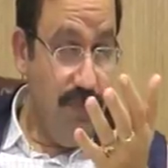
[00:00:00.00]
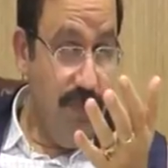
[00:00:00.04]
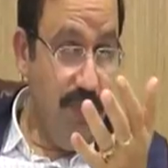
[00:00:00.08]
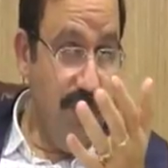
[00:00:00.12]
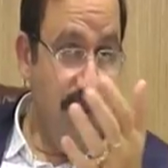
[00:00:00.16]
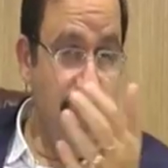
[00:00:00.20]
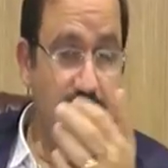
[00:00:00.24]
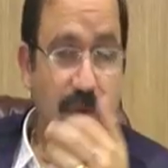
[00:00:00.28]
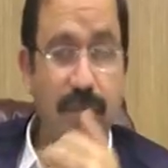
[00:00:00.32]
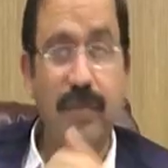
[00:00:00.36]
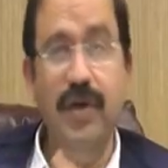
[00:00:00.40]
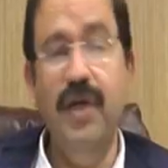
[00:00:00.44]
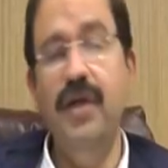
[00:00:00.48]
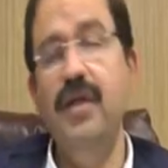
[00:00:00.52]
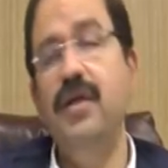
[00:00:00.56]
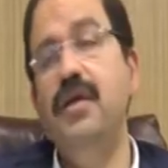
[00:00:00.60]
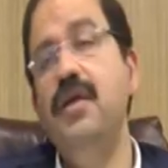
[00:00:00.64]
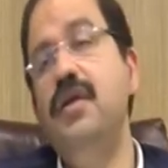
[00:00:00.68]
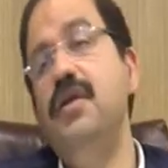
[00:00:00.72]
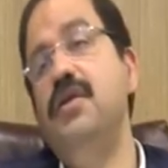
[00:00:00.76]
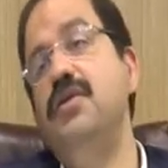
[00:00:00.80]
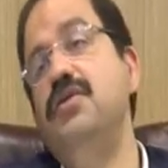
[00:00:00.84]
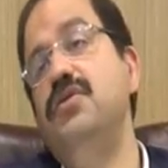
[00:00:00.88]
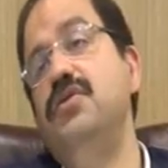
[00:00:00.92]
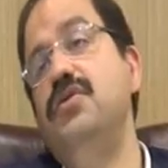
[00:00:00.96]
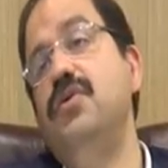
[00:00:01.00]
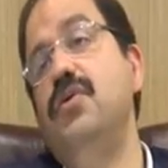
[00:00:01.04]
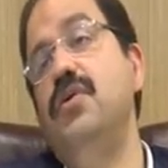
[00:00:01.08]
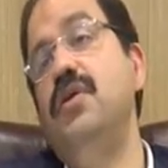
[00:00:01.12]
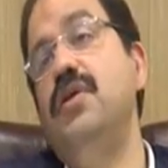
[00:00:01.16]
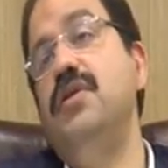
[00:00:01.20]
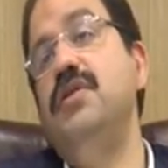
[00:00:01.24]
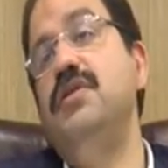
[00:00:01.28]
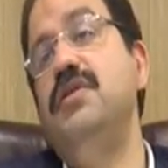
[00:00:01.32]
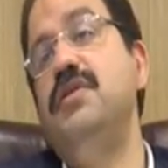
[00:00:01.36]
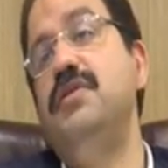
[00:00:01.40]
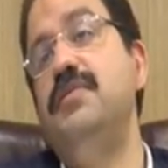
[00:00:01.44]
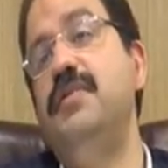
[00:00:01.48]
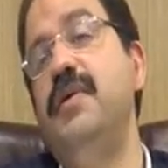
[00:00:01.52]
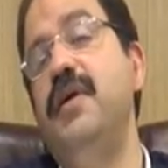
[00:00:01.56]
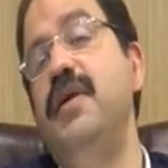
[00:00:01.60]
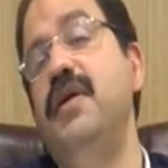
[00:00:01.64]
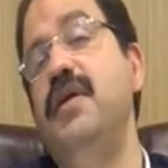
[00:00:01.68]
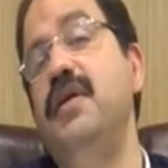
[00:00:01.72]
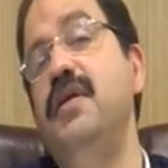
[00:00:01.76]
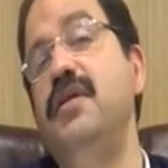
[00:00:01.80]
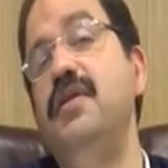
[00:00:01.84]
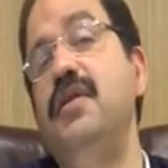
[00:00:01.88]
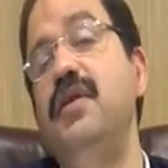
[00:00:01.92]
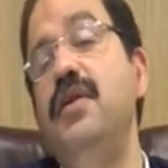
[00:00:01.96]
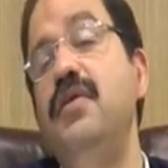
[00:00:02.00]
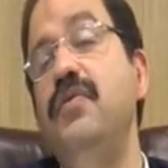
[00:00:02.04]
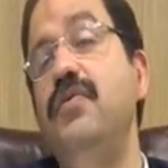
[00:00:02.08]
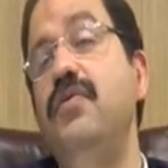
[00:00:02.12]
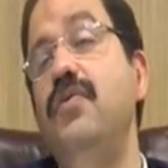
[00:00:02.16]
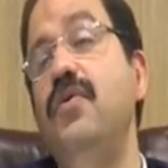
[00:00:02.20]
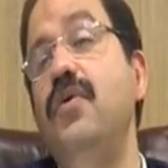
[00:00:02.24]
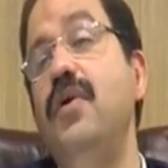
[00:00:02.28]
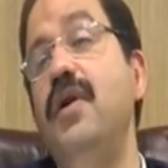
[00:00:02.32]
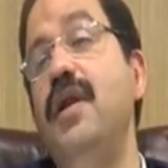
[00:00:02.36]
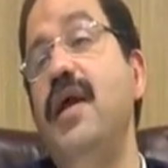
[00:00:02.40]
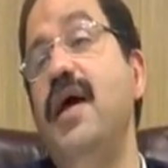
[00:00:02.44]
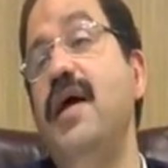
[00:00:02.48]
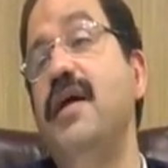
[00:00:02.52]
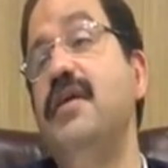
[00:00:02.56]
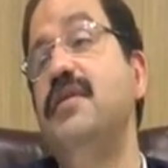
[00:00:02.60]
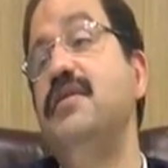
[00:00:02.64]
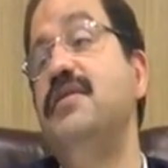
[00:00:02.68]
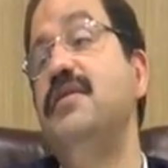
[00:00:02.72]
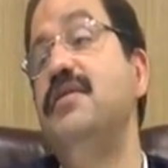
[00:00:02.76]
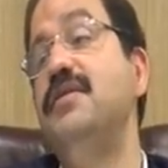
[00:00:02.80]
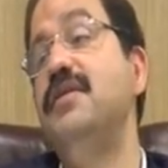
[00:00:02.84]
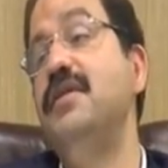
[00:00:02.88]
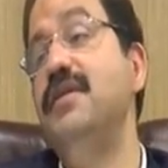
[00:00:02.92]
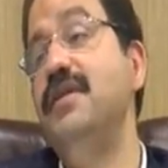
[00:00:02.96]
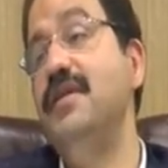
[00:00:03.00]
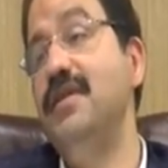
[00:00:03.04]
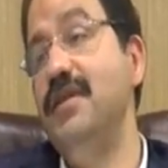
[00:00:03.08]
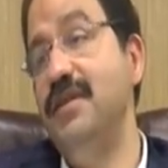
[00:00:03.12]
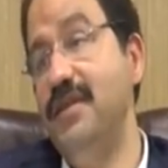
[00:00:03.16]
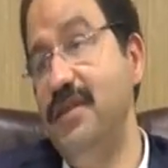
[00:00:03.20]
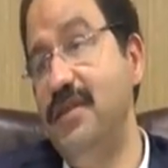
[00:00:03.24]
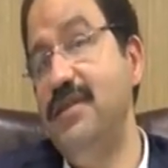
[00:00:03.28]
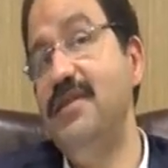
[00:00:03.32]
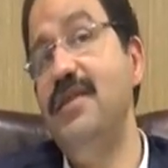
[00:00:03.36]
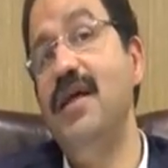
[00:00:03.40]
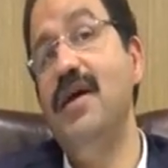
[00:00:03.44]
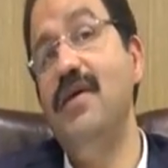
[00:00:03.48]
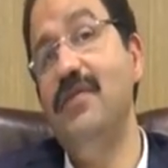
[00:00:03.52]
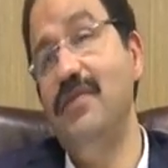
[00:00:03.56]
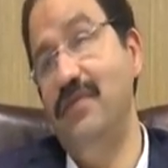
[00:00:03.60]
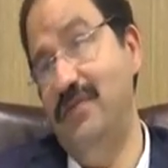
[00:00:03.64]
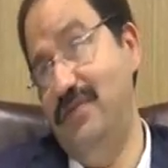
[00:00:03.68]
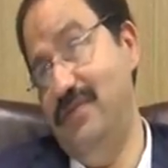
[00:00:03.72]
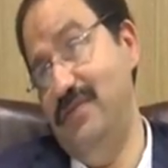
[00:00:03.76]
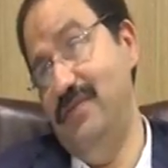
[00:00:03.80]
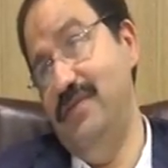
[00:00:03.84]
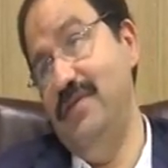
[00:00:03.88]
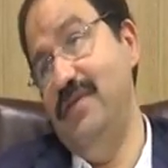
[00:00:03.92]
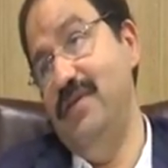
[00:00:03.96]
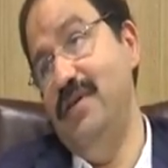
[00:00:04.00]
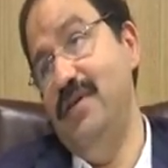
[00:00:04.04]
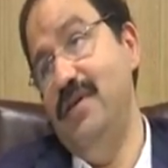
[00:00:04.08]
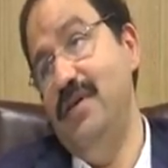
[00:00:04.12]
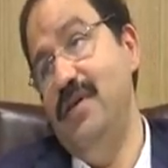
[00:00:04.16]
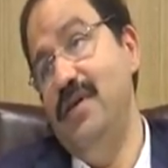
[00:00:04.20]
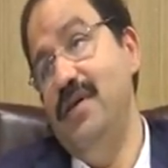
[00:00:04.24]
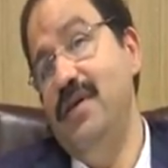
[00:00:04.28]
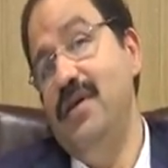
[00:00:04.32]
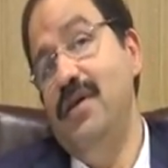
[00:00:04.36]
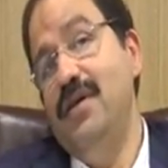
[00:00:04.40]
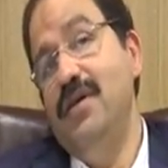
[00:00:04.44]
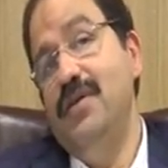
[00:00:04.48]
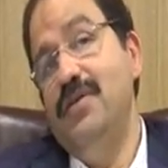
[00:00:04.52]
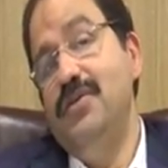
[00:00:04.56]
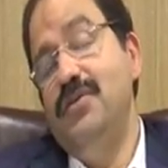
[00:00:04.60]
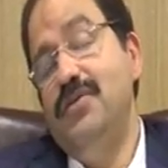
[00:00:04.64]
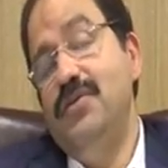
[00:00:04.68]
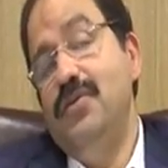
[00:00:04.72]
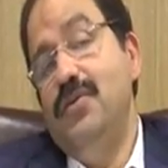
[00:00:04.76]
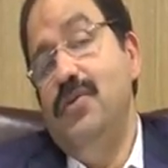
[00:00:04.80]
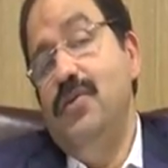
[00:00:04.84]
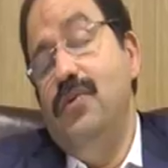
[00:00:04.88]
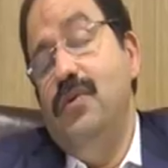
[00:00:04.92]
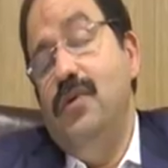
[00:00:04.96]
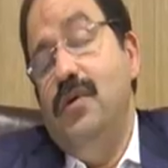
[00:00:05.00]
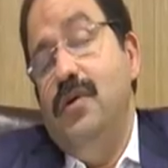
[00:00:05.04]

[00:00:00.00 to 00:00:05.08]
medical insurance, spending 3-4 lakhs is tough. So